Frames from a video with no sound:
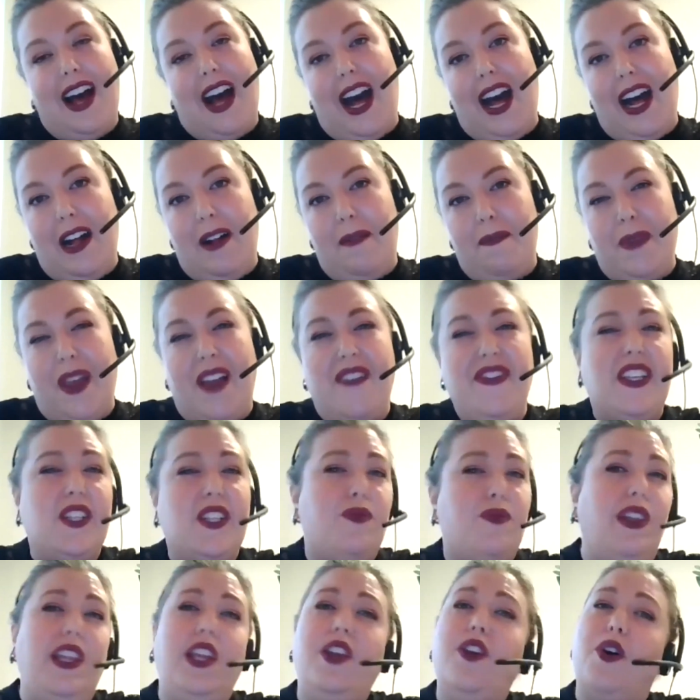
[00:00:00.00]
And
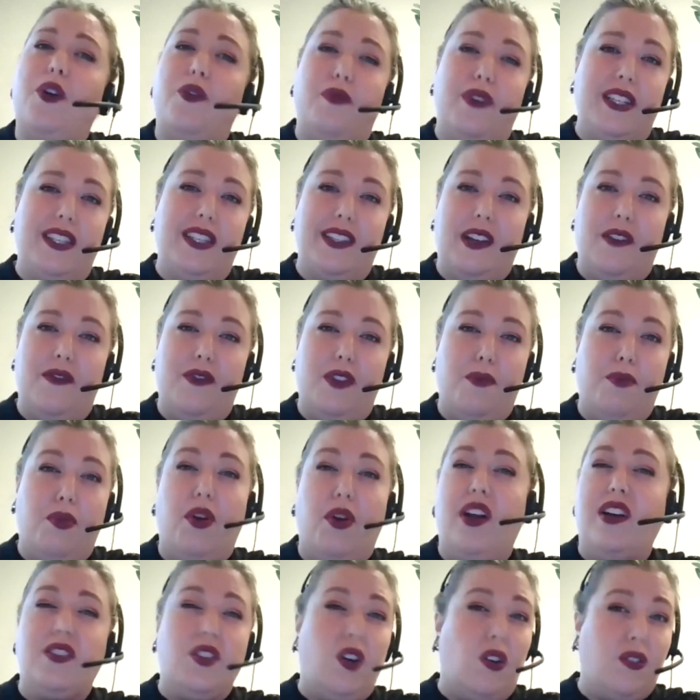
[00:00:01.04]
there's really no risk of the
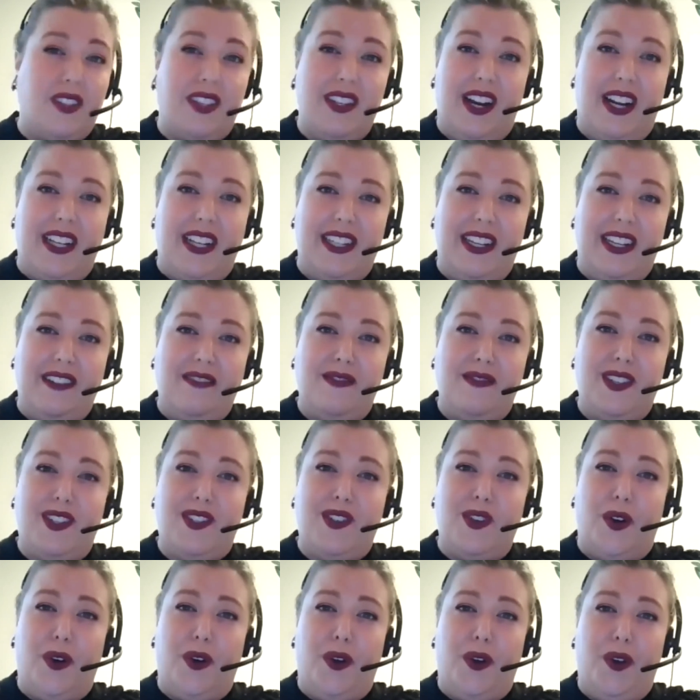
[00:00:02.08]
product oxidizing.
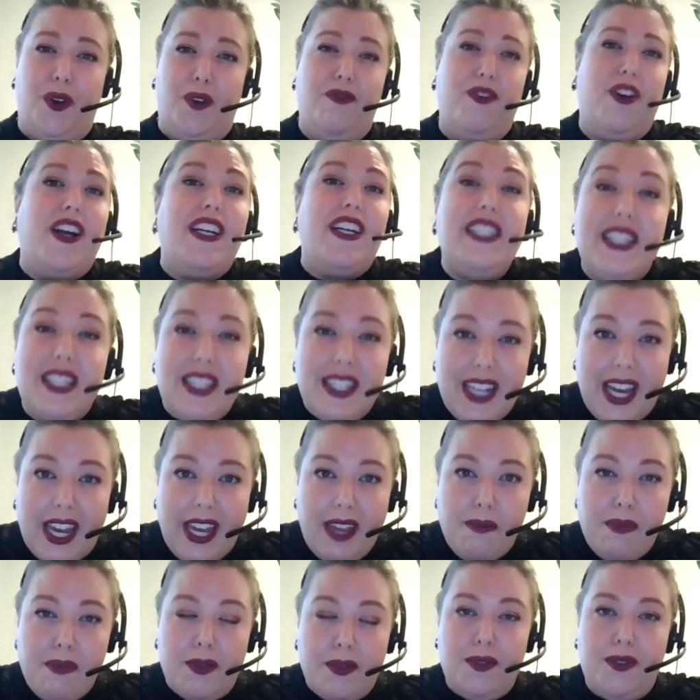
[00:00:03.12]
So very
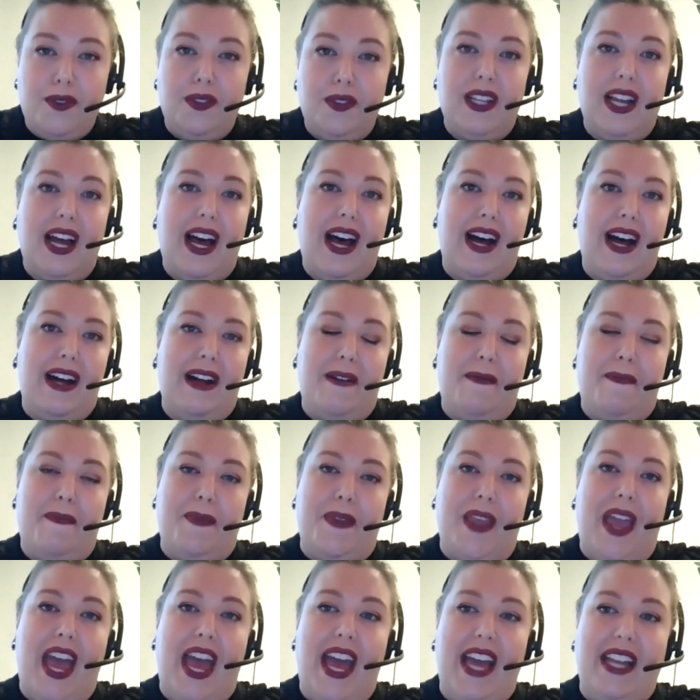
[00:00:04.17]
stable,
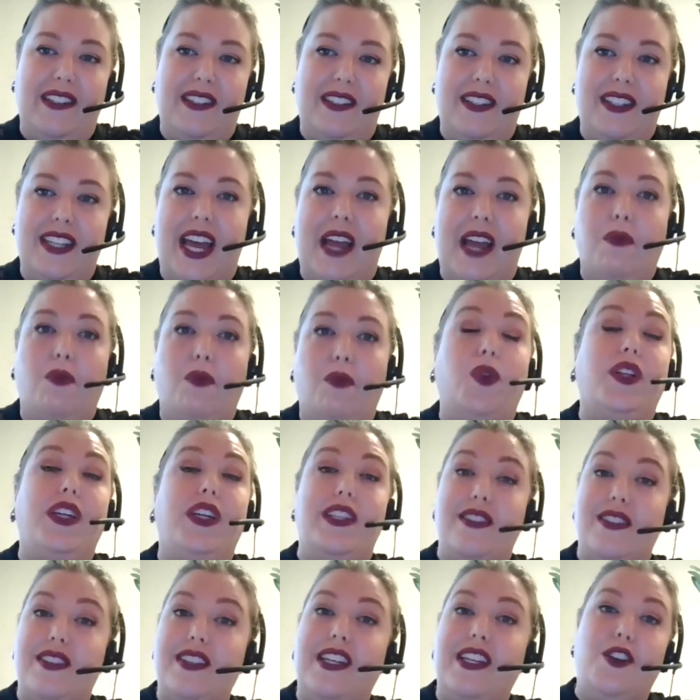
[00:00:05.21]
and will
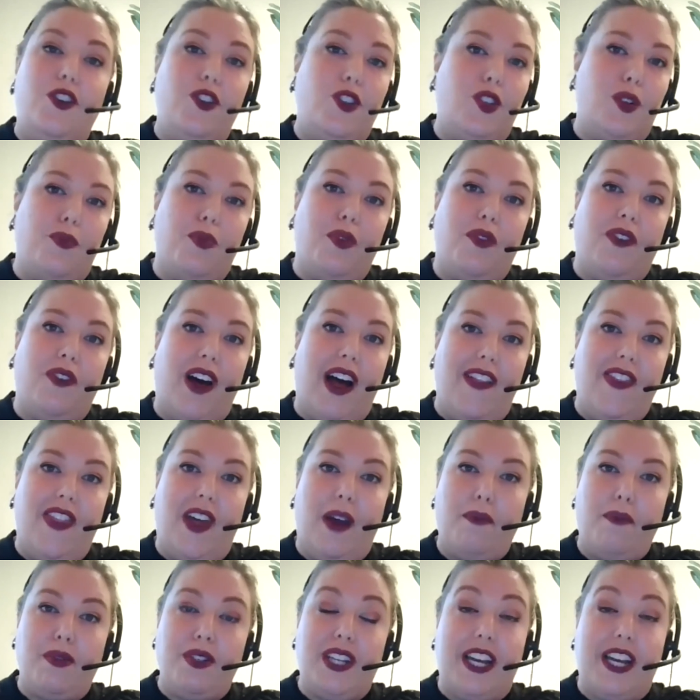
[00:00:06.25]
continue to provide
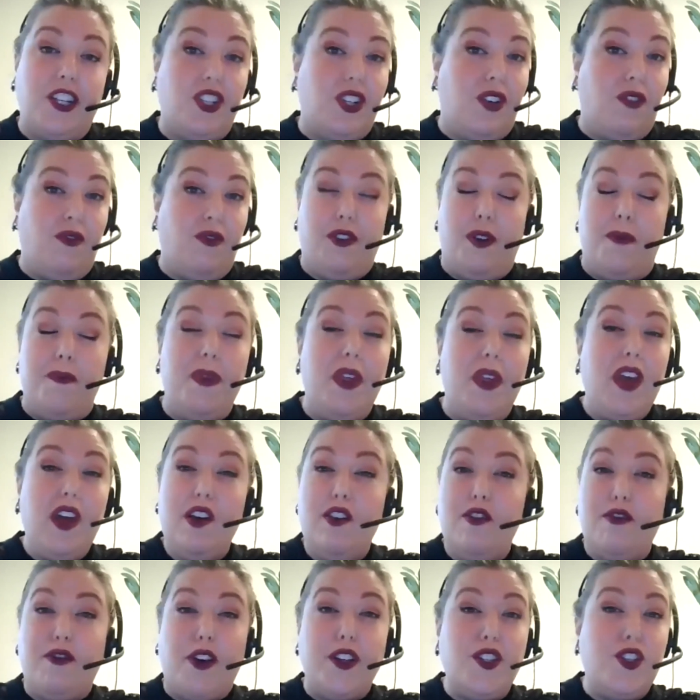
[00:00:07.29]
that protection from
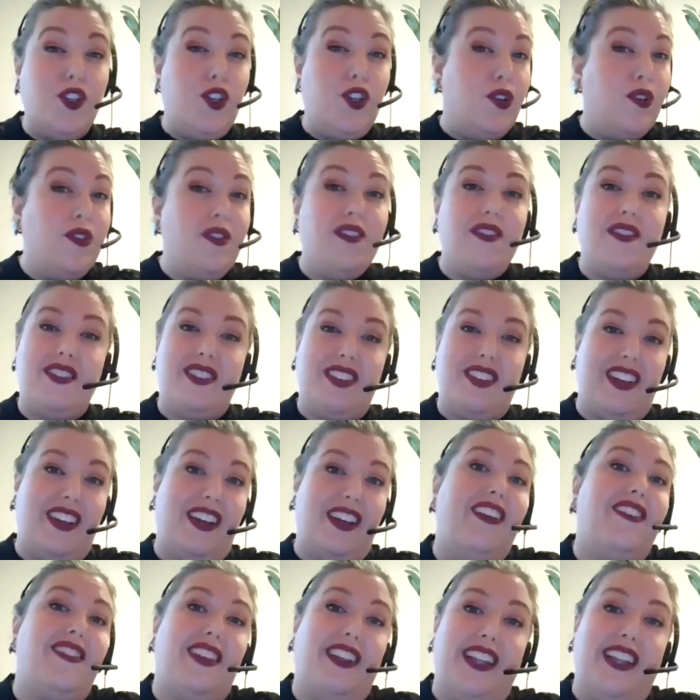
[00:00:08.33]
first use
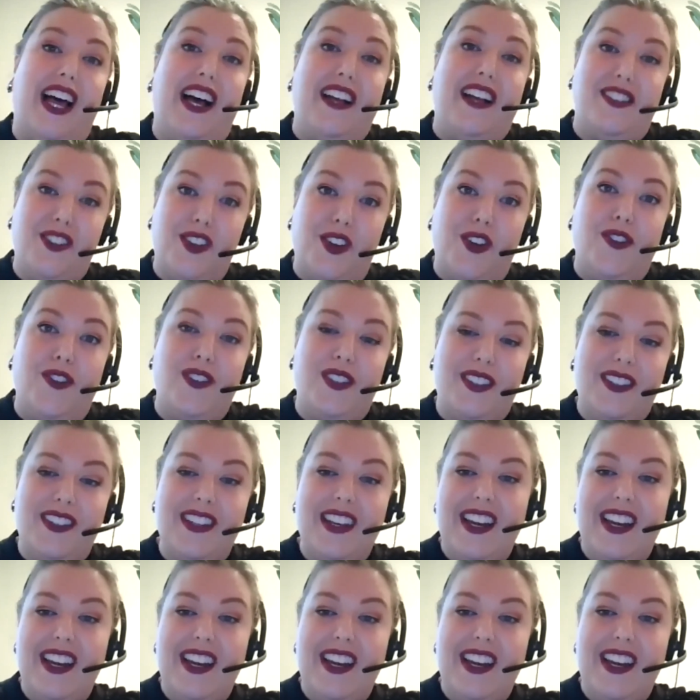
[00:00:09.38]
to last use.